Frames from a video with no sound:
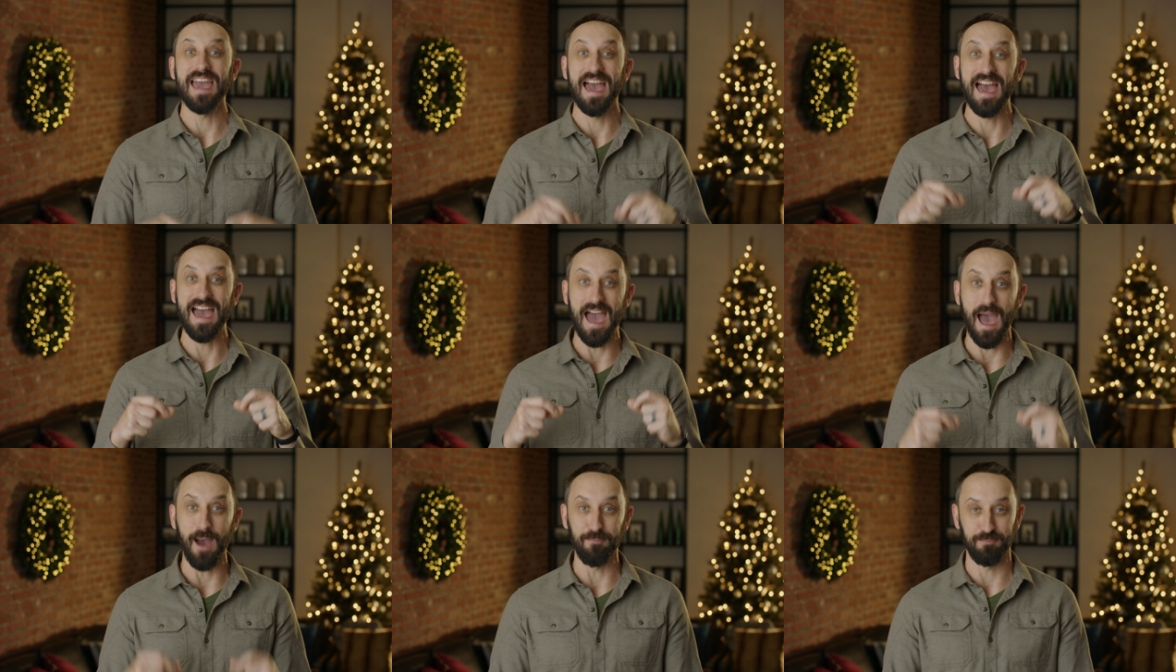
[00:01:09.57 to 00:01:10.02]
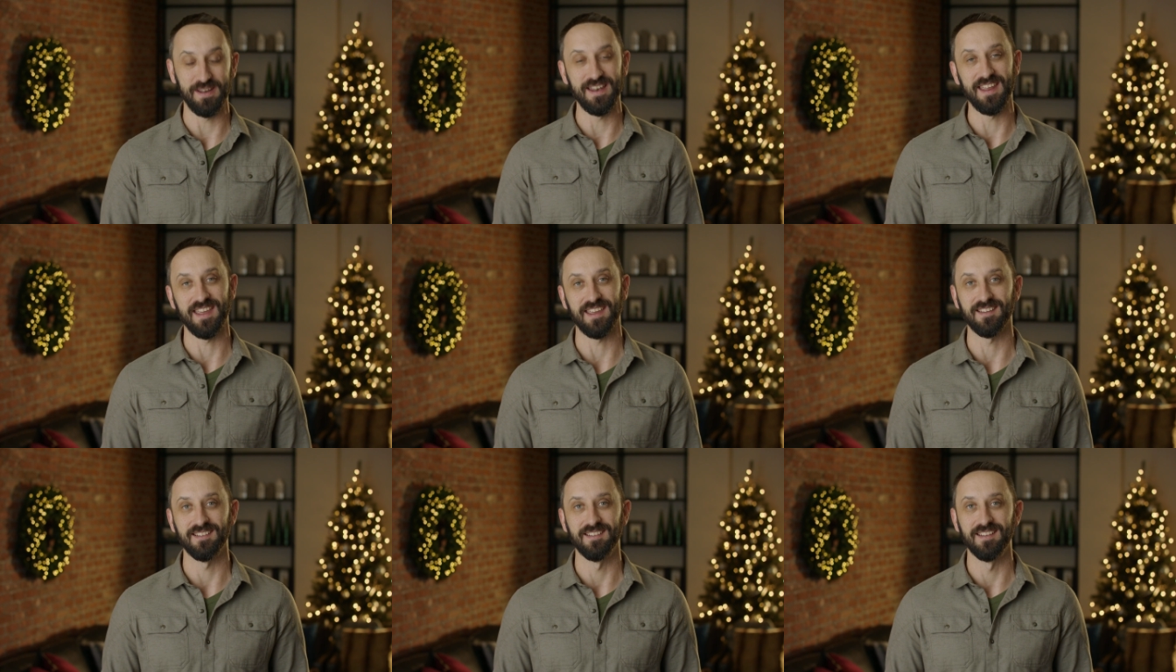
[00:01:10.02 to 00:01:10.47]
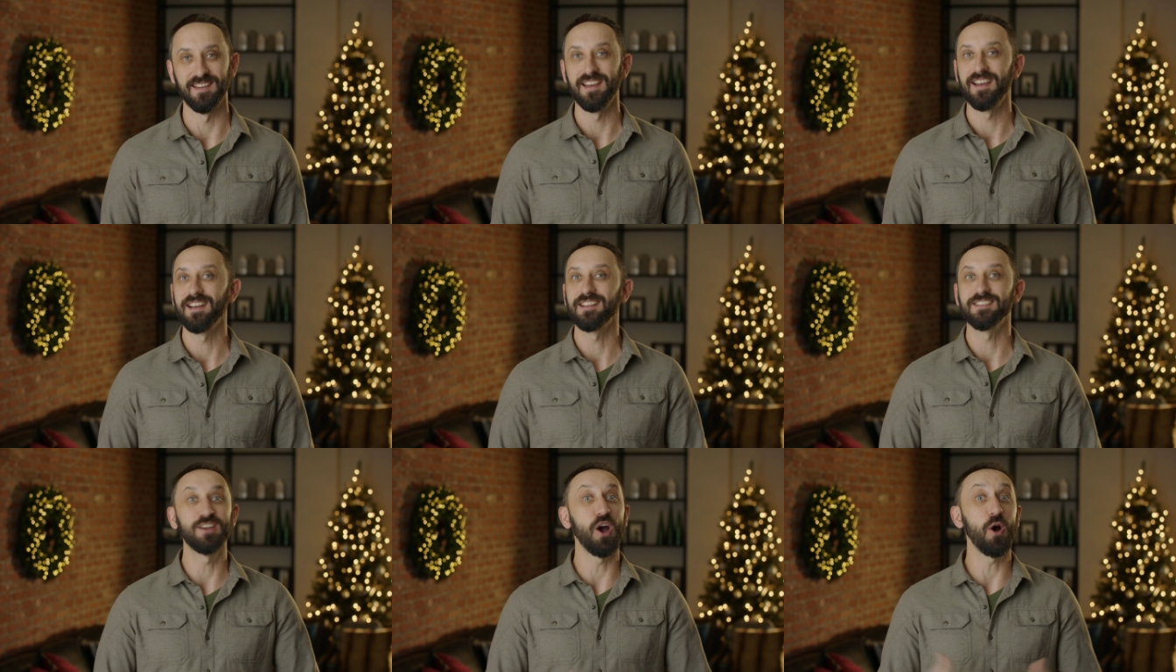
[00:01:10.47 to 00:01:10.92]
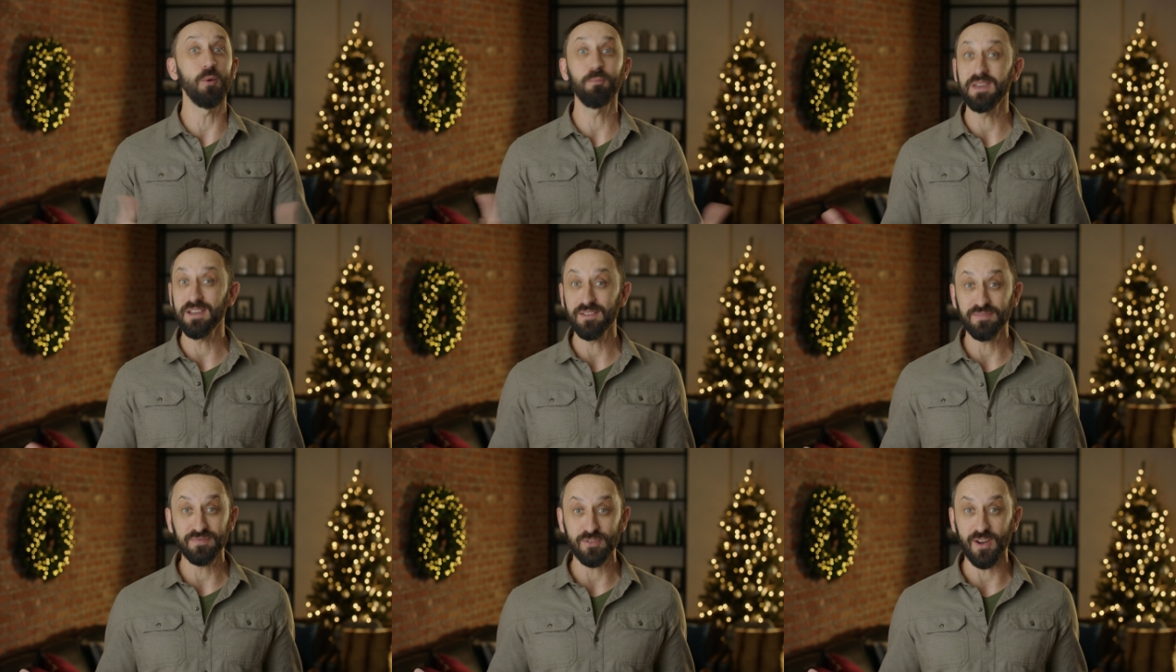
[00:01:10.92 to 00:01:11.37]
happening. Don't
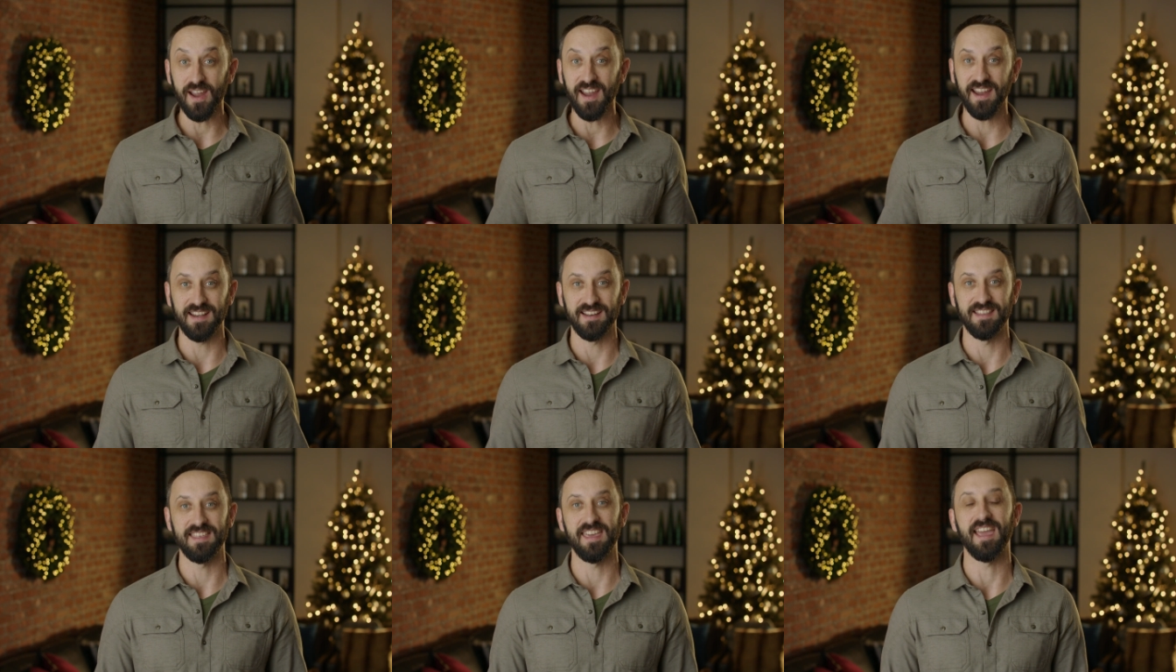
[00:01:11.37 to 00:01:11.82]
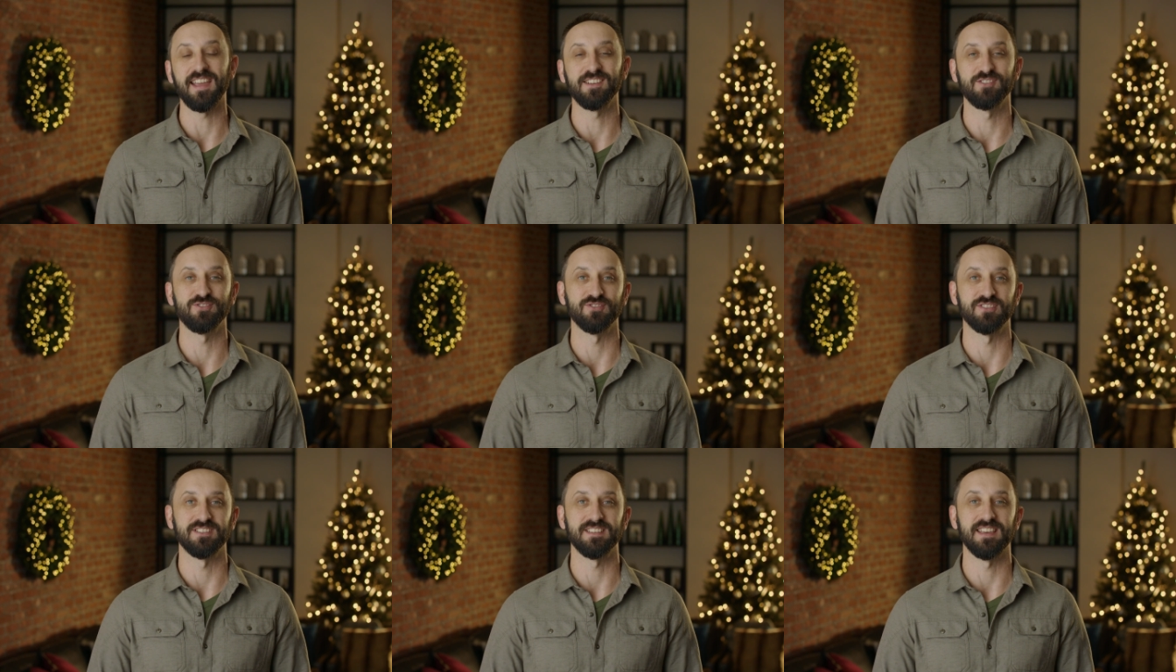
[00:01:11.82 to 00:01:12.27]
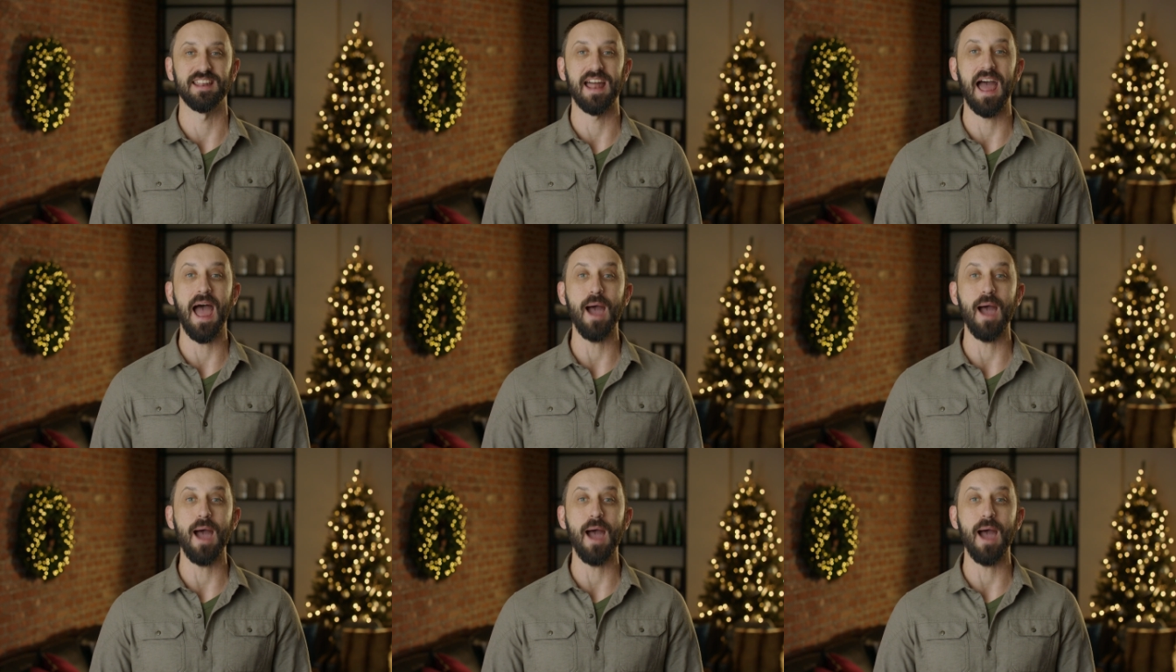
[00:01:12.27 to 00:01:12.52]
be afraid, the angel said.